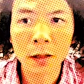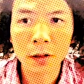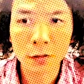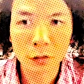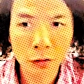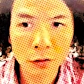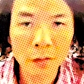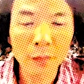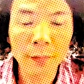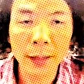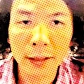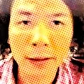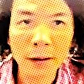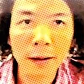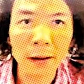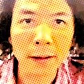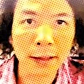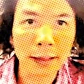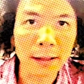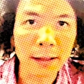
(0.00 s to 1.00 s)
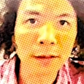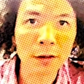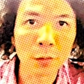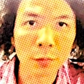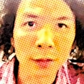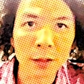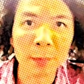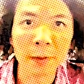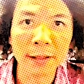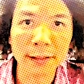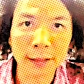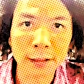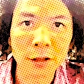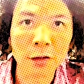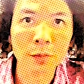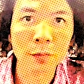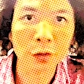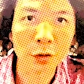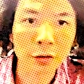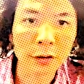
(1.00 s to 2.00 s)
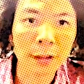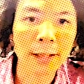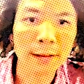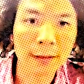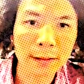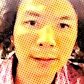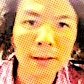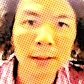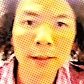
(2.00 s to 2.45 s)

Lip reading: to make a nice optimization process.